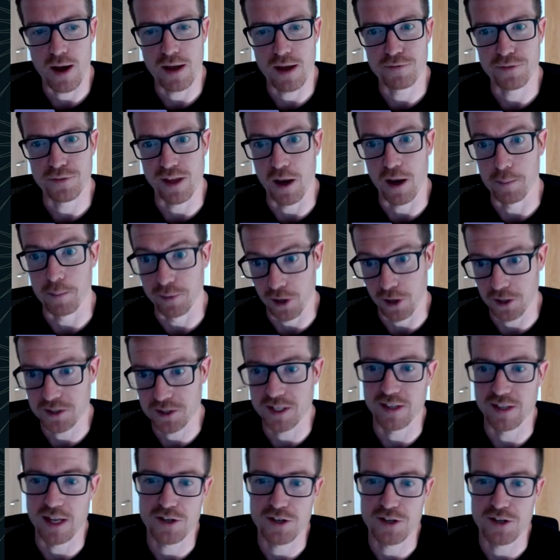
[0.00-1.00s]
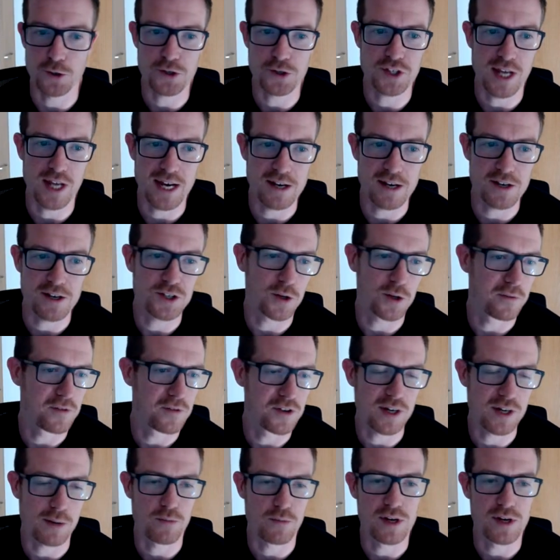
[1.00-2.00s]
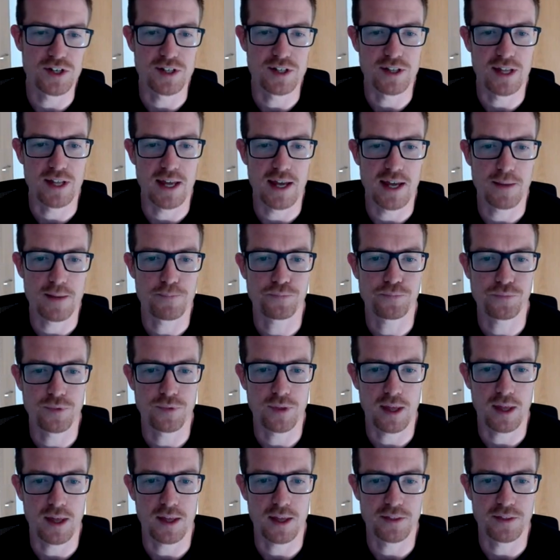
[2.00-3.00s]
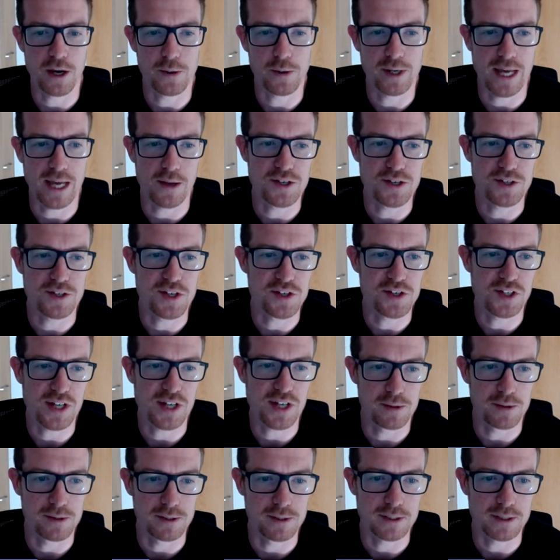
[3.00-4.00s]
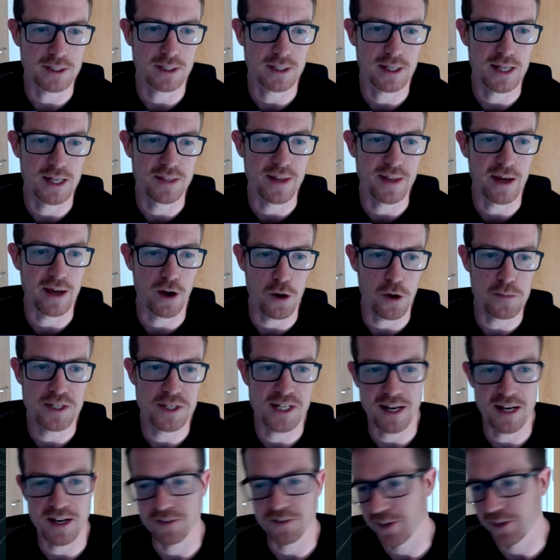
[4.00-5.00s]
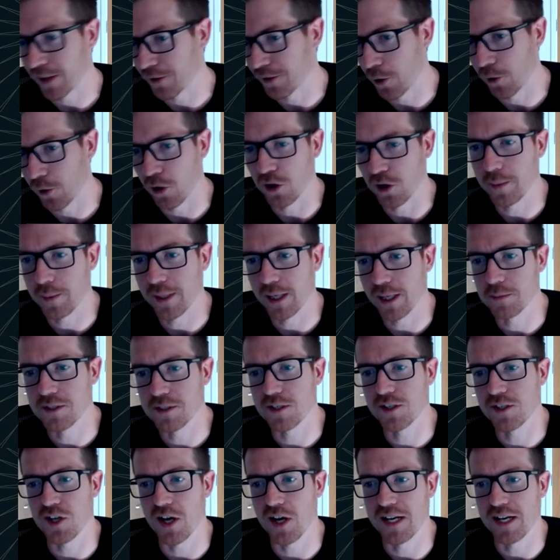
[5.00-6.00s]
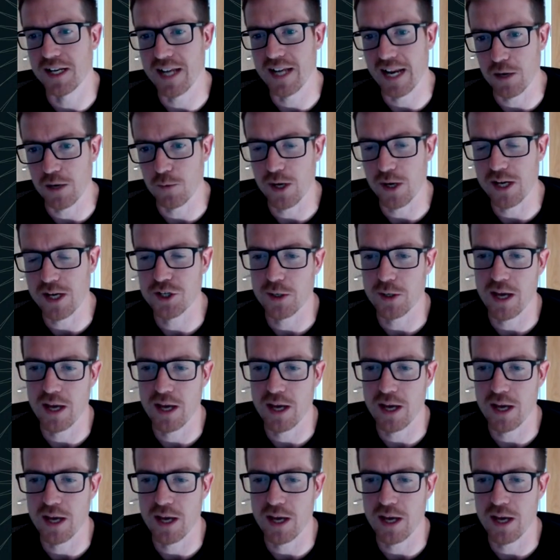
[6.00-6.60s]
if they are blocked in their source tenant, so for some reason their account is disabled in their home tenant, they'll no longer be able to sign in anyway.